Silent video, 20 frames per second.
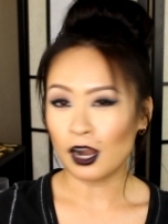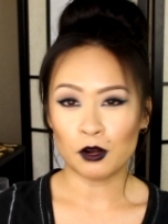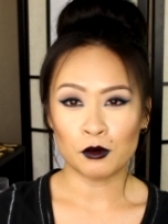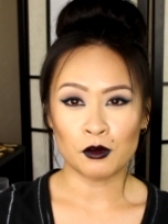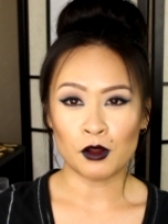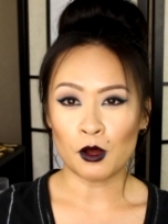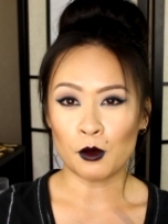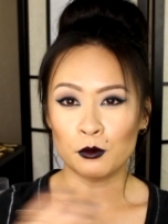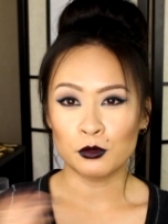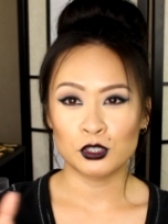I
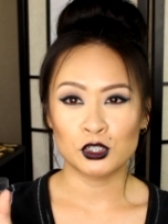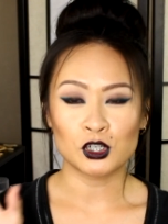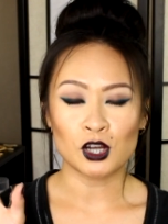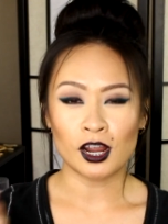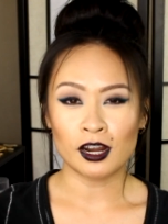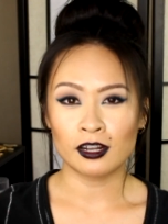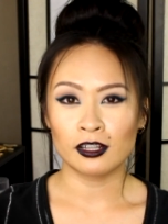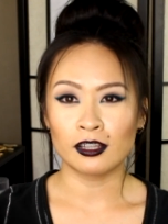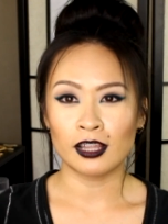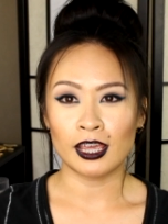don't know, I was
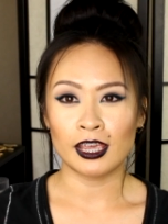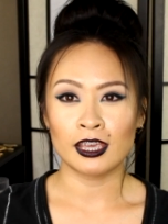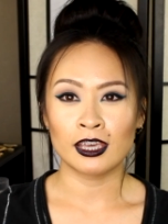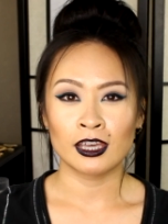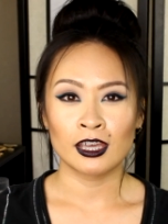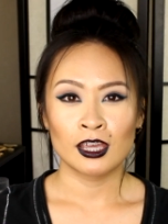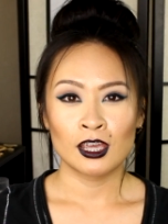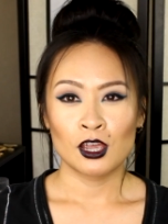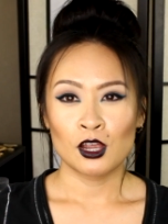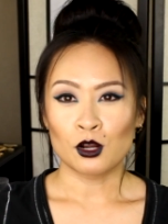trying to
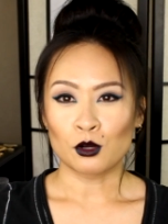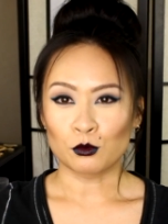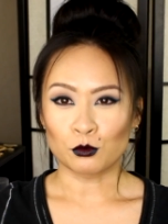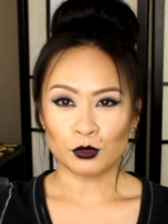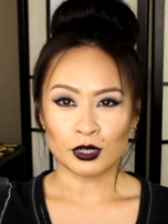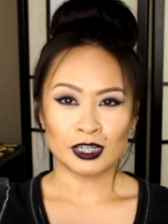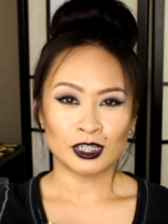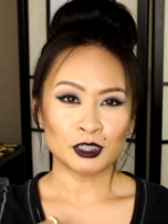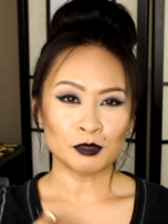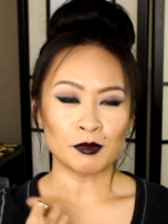like
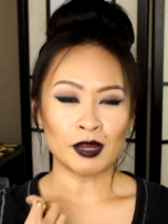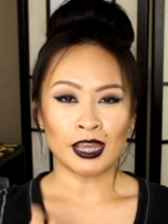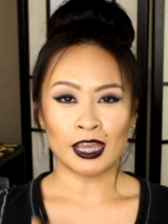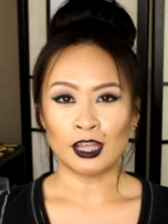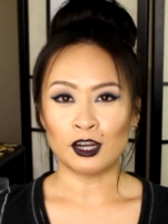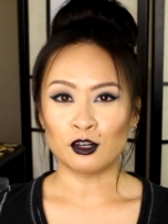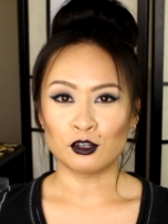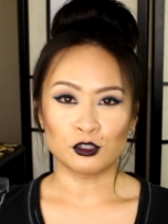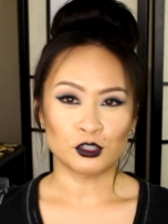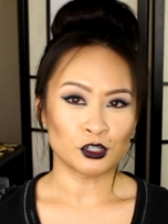reach
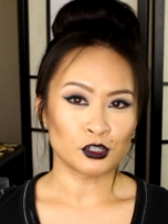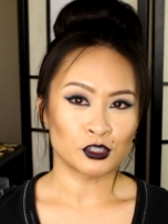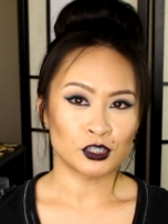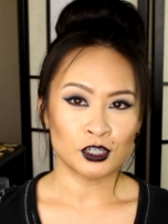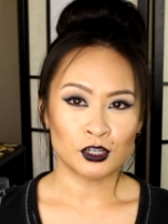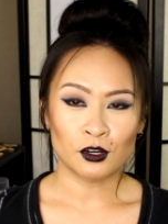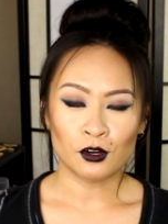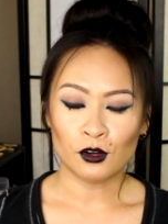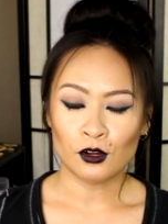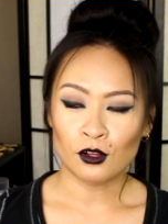my inner
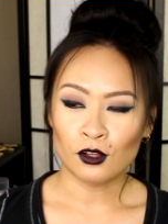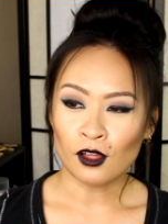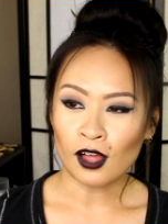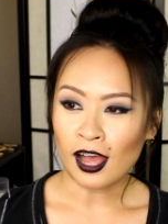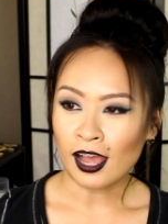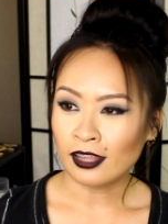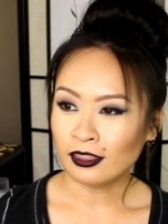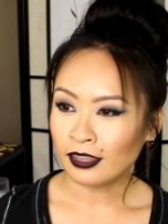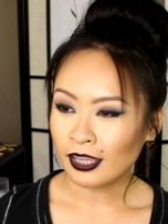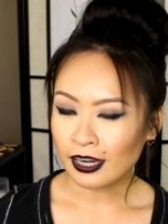Jersey girl.
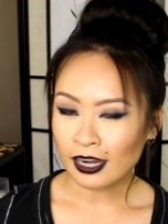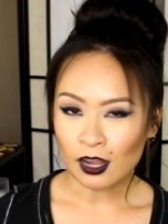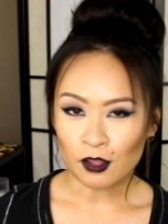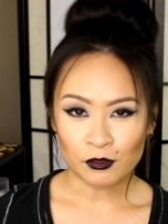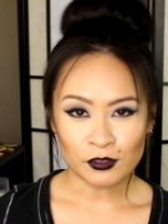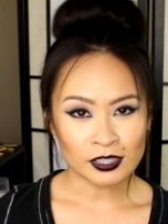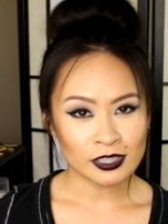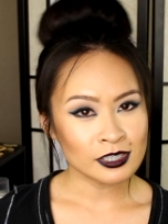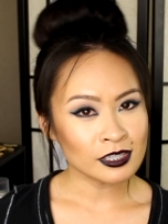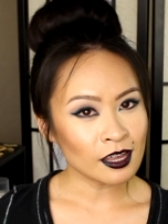I laid
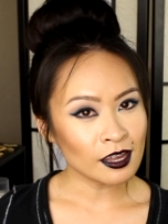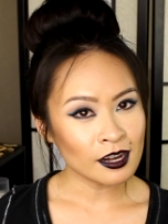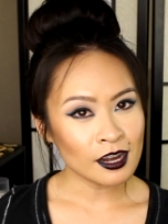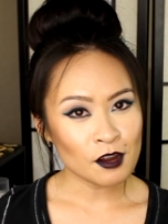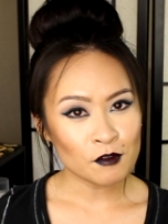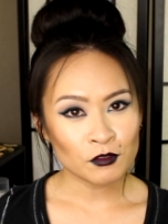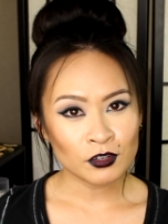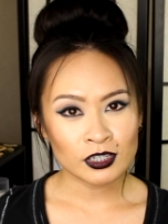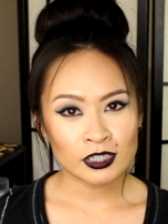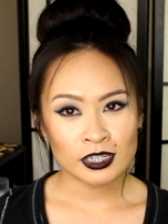out in the
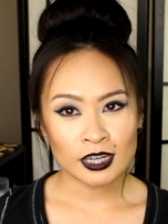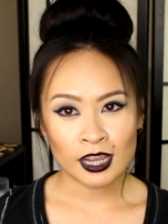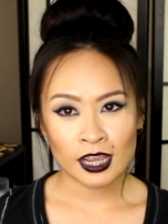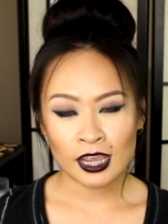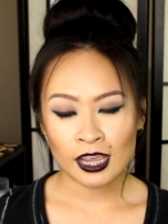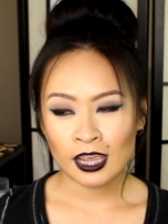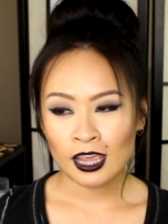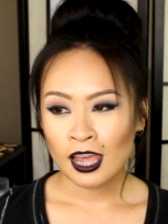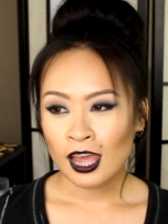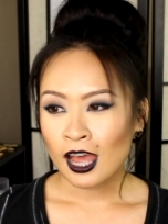sun every
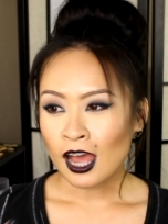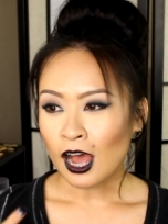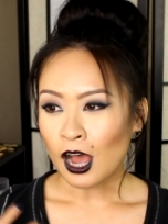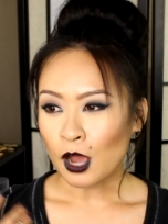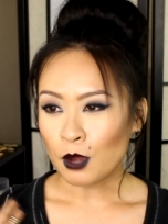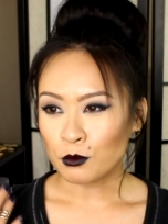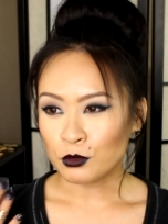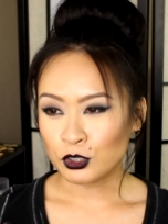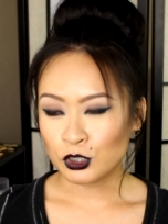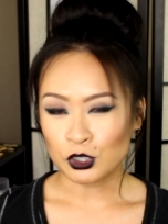day.
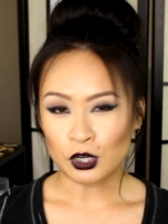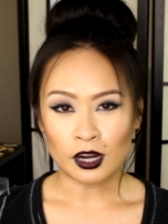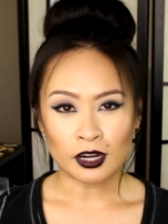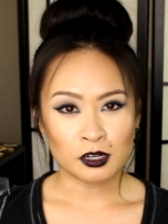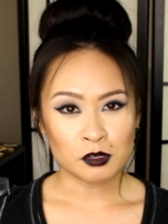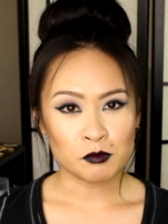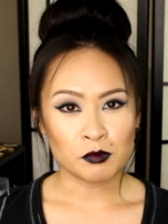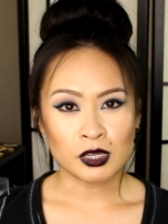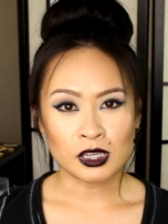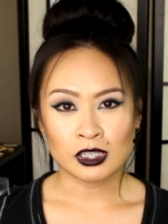I was
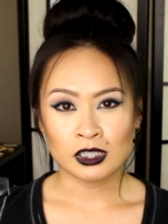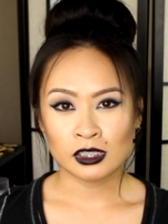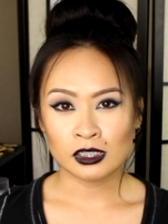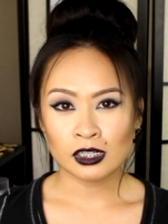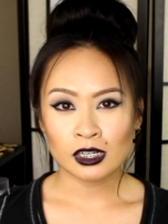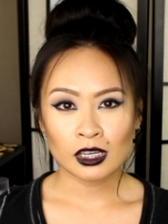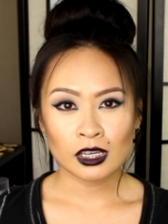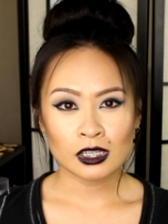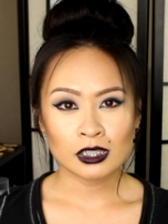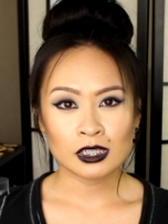trying to be
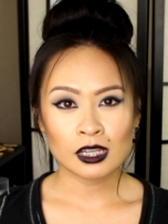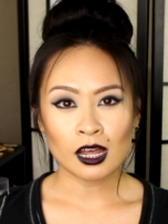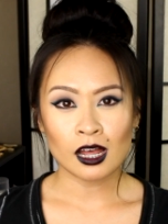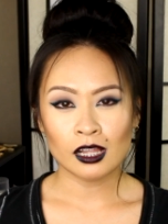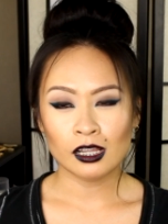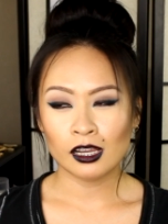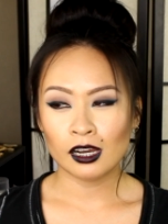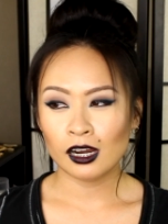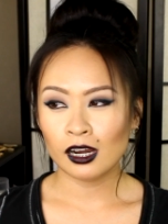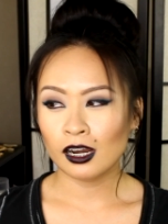Snooki's
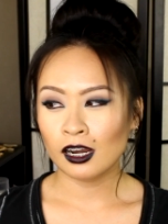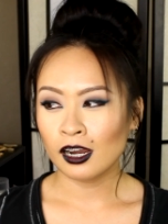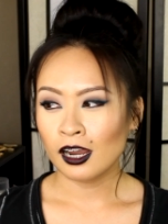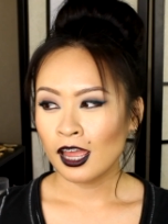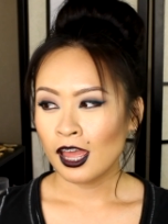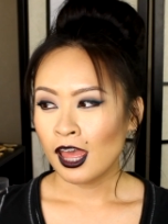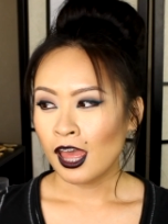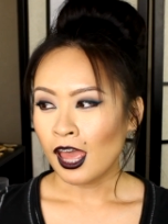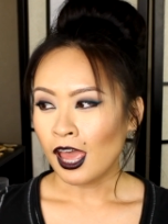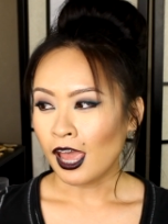
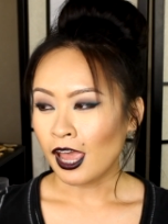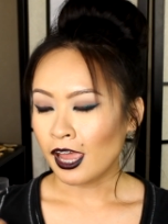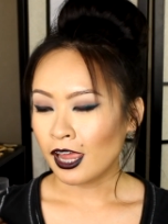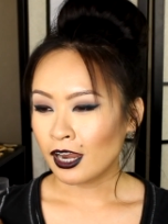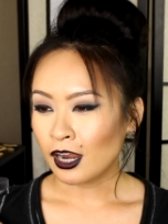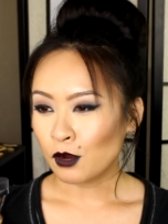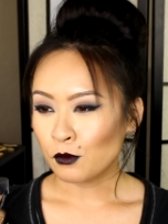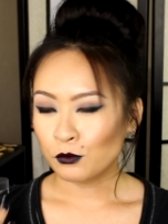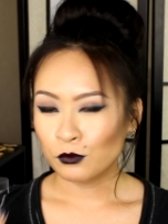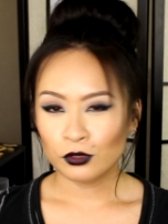color
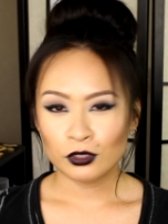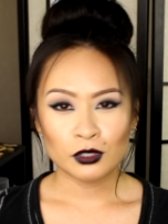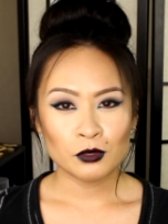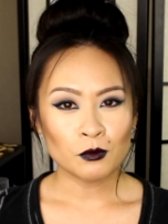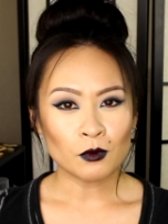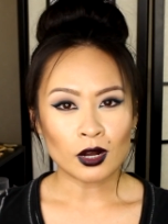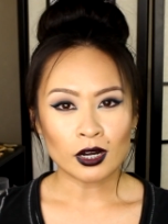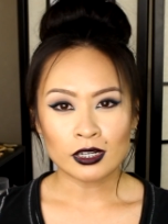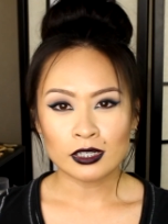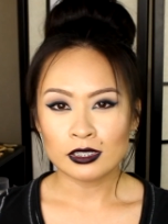and I
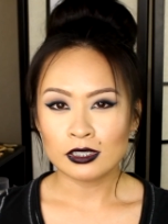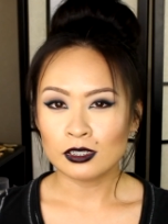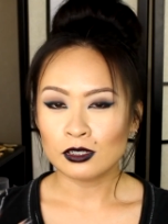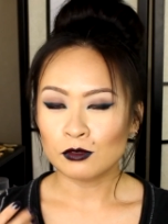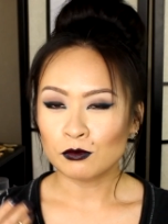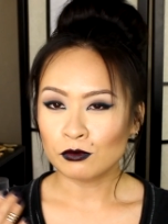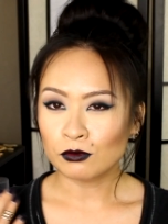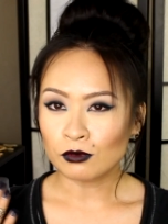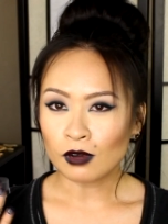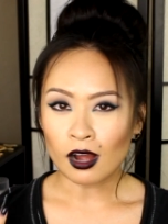really wanted
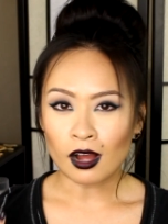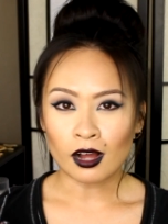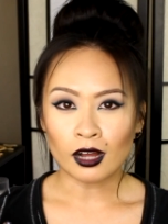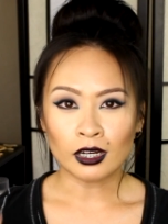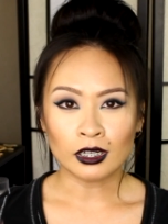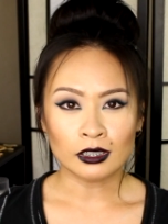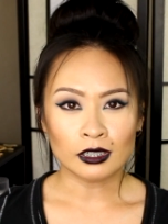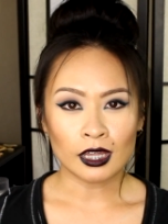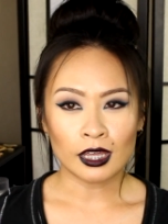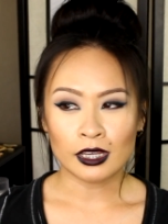to
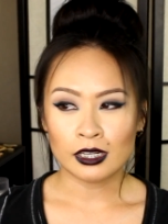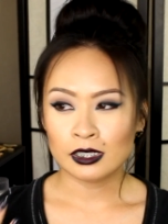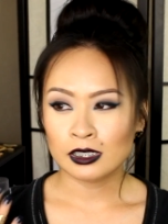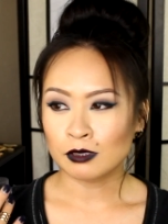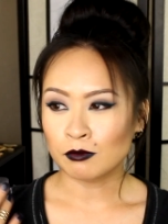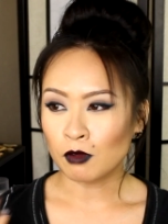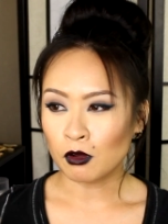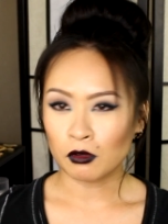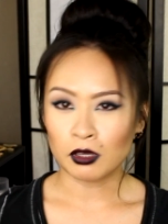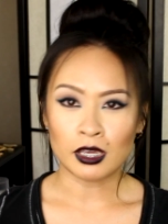rock like
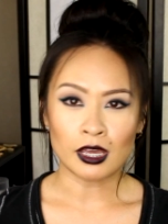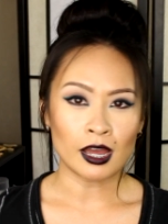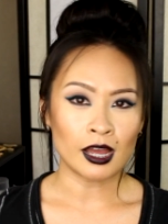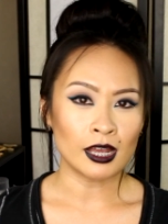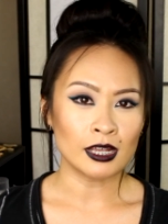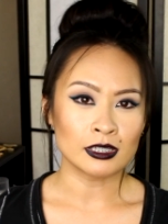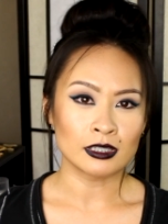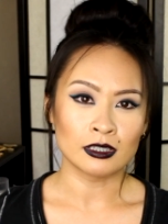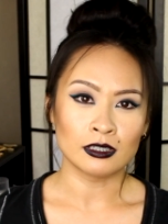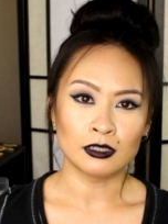smoky
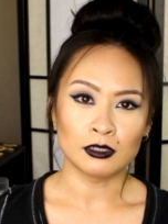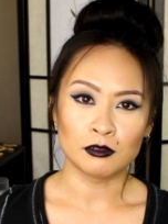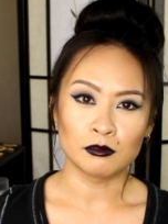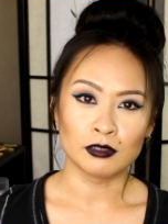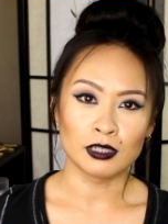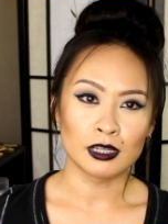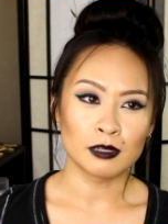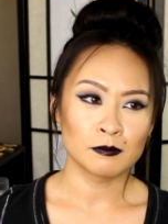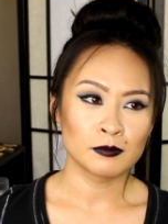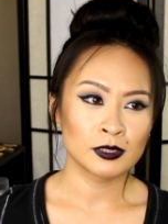eyes and
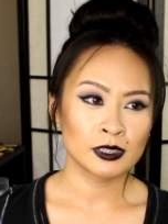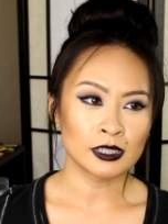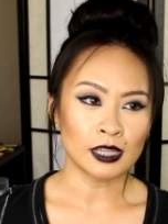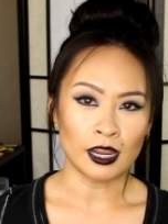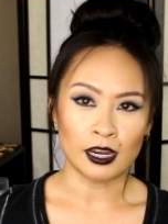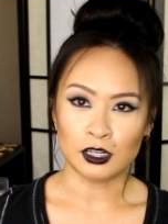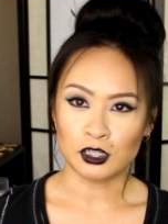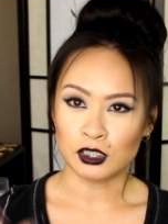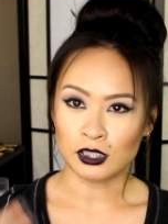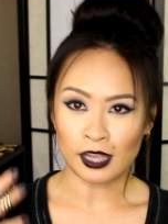nude lips
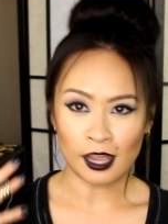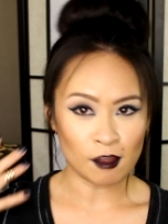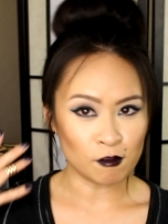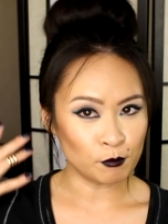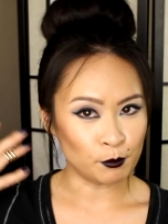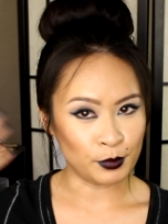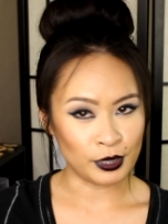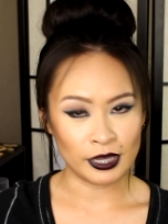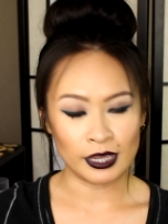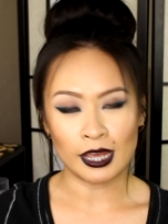and just
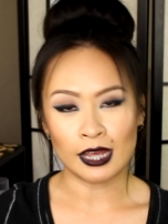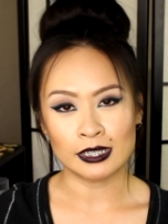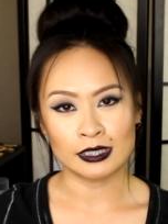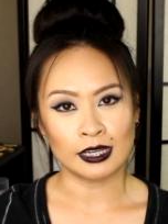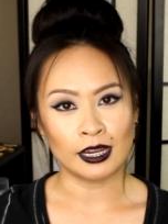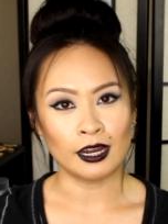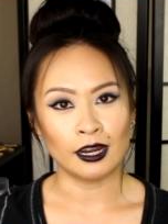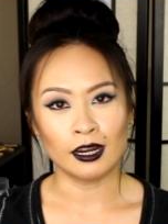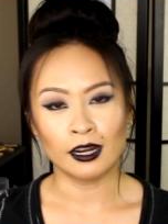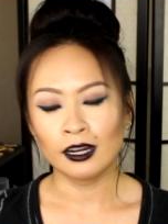have big
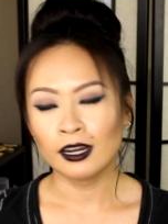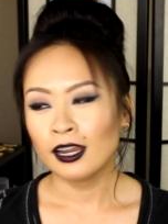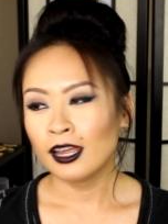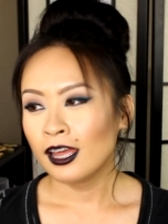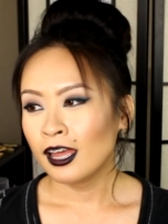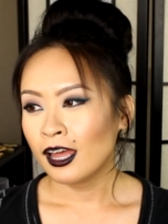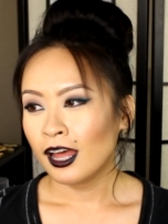ass hair.